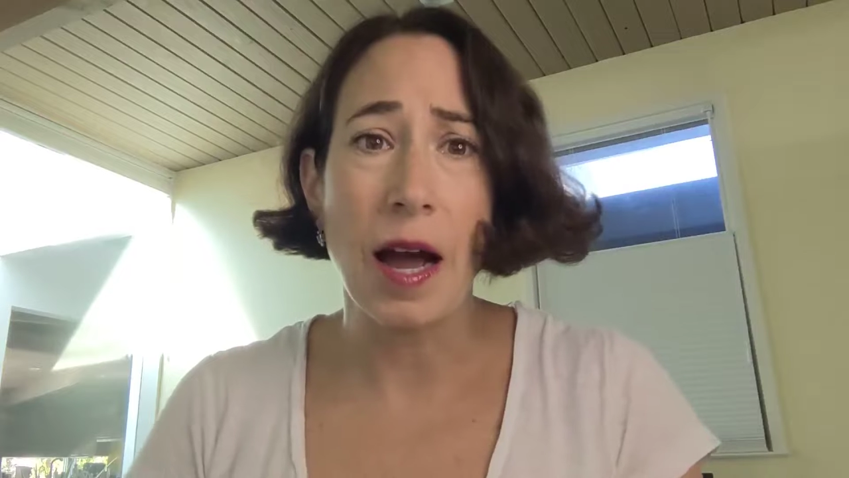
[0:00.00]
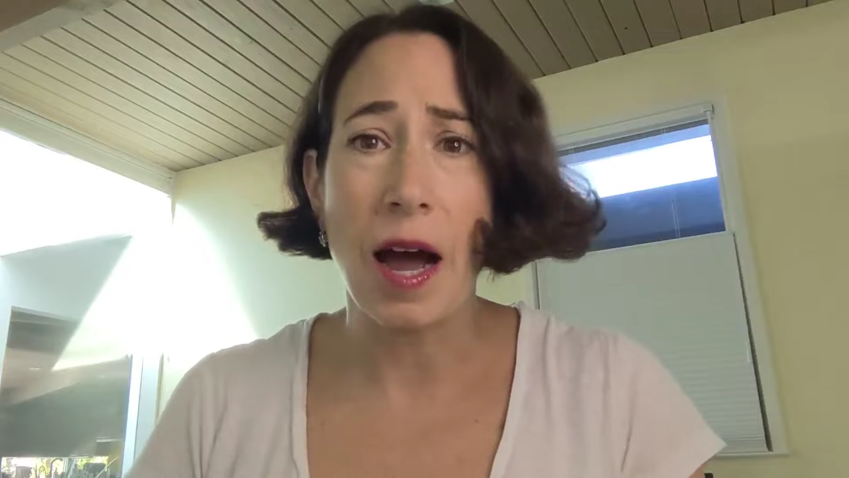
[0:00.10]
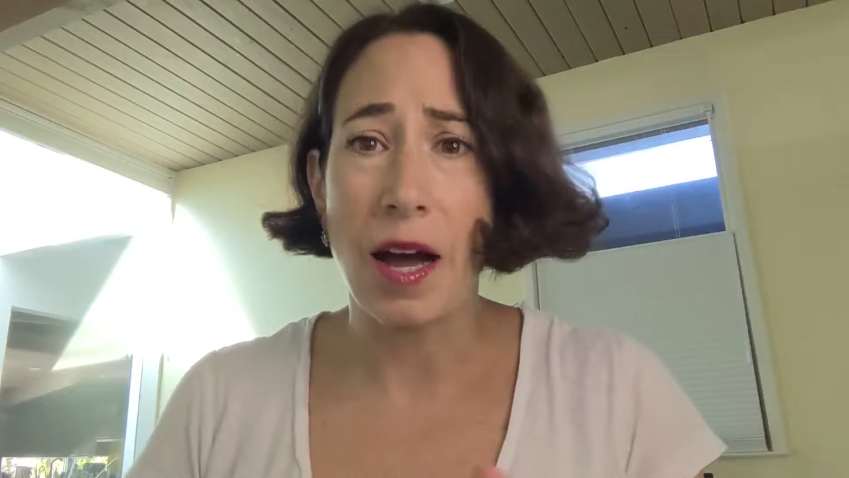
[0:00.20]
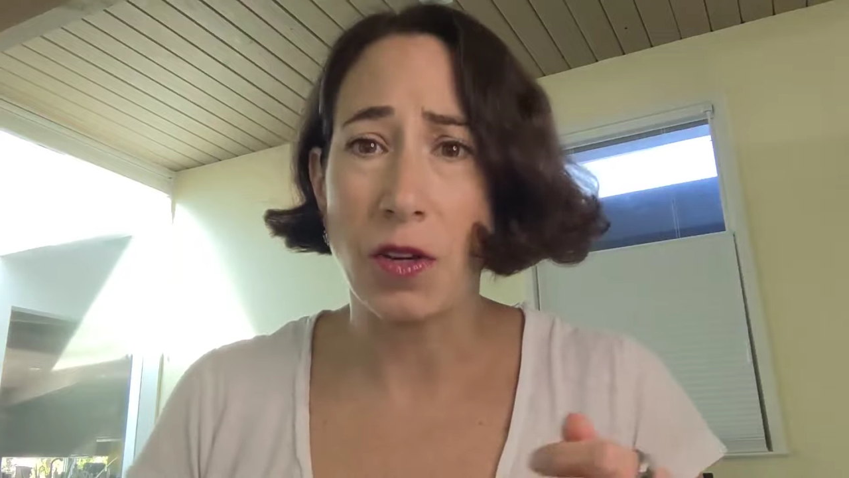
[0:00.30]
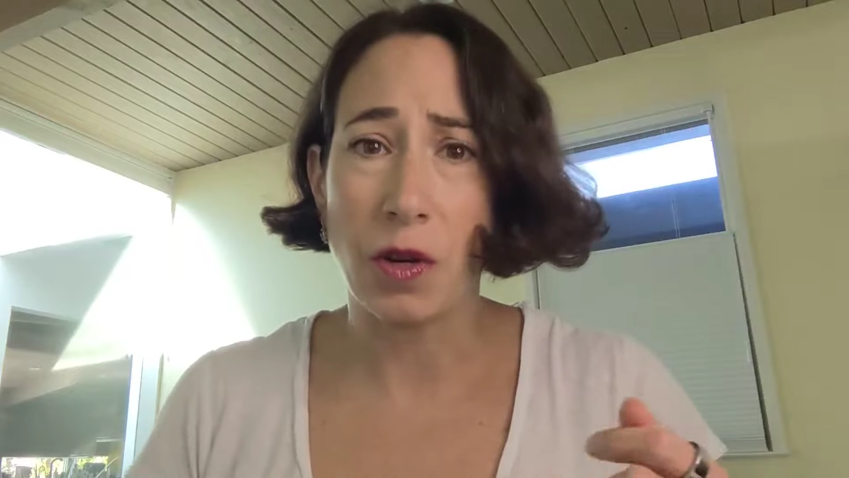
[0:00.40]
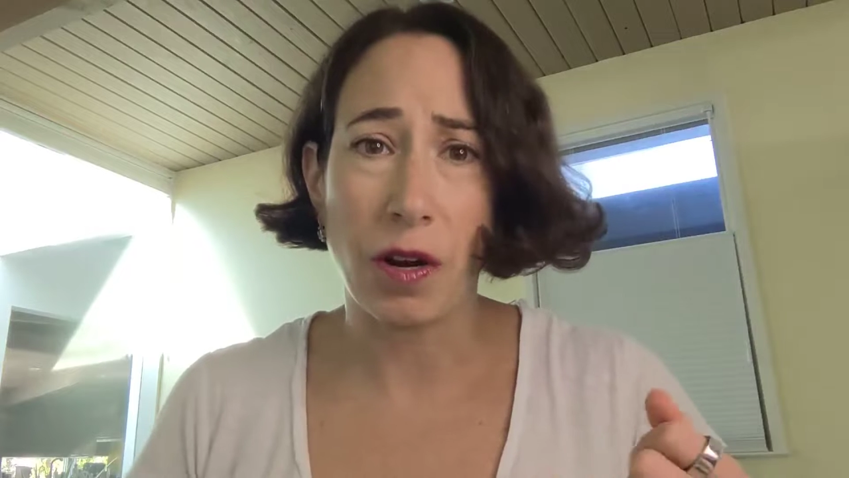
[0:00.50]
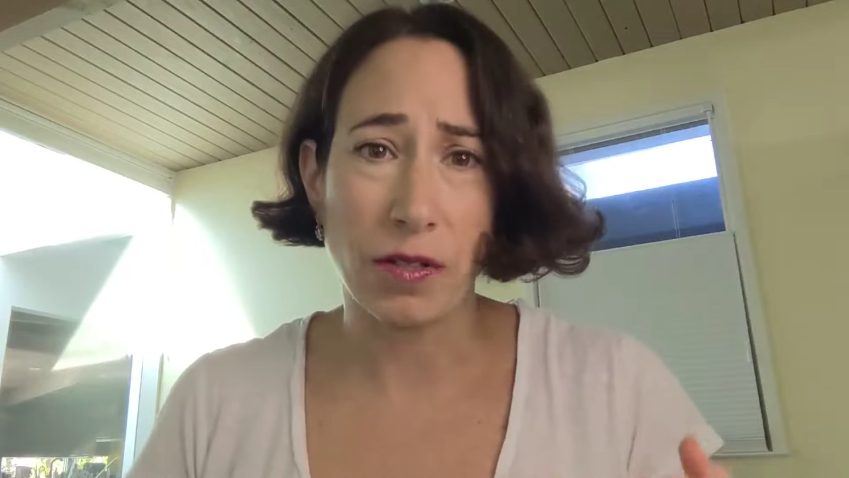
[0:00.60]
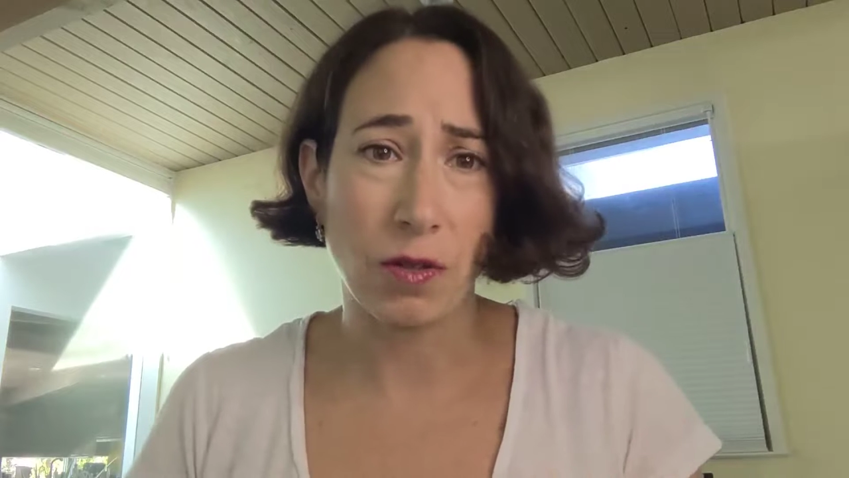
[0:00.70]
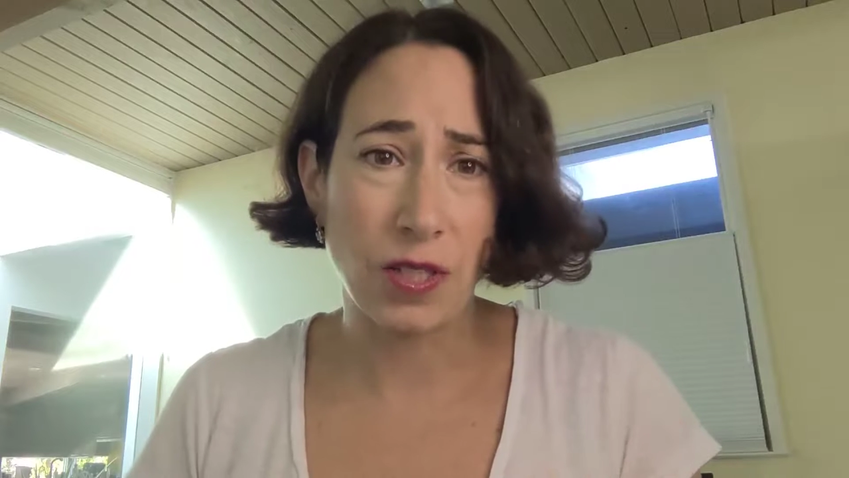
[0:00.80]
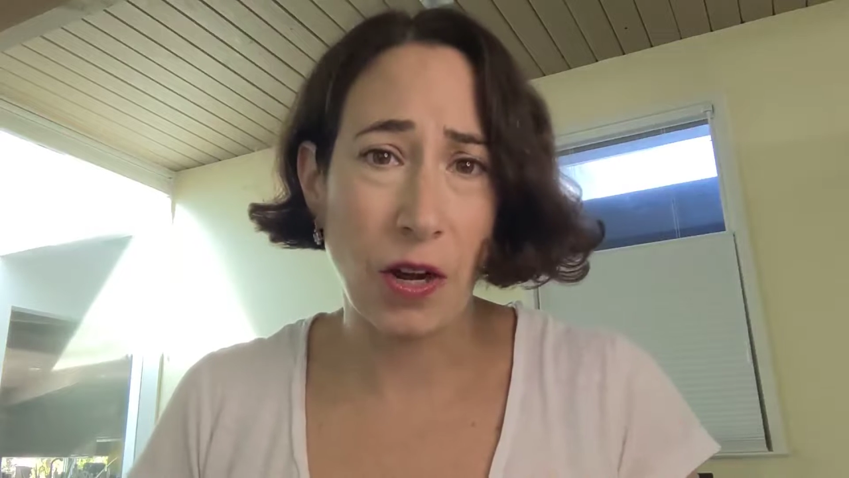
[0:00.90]
You can
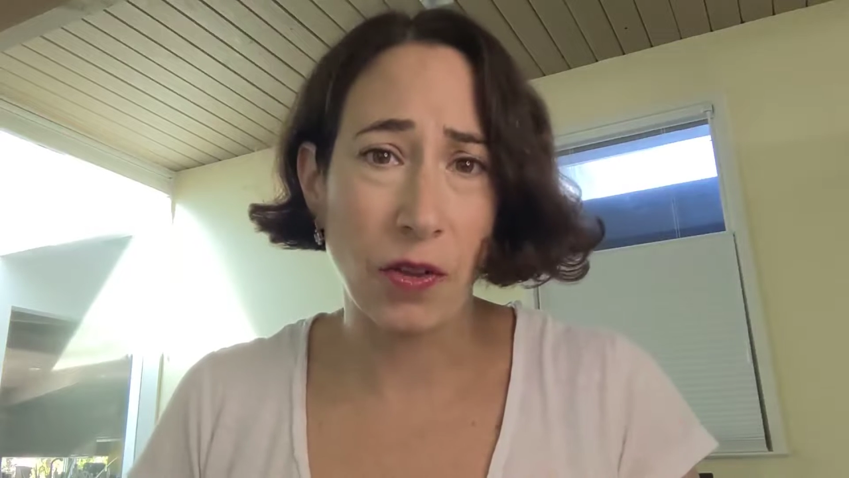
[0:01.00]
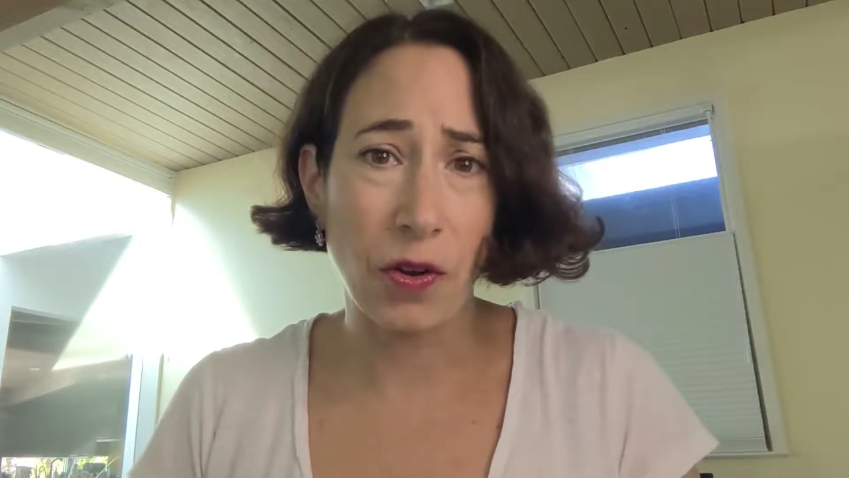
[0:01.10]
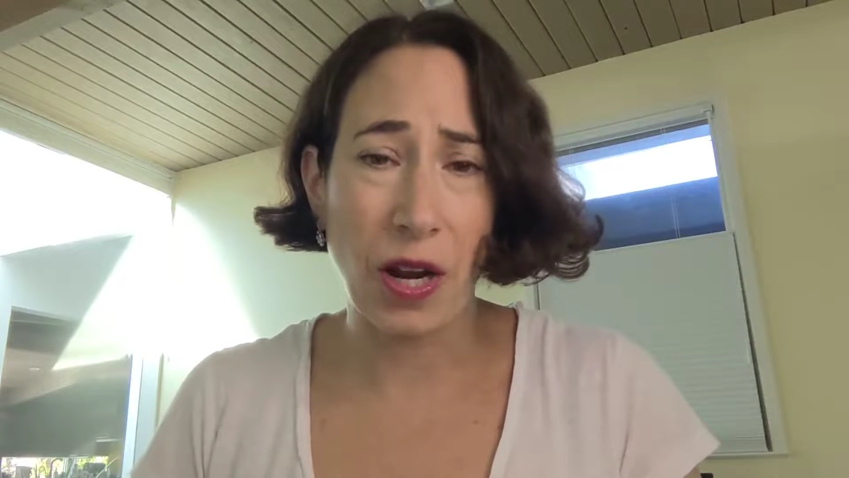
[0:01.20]
also download,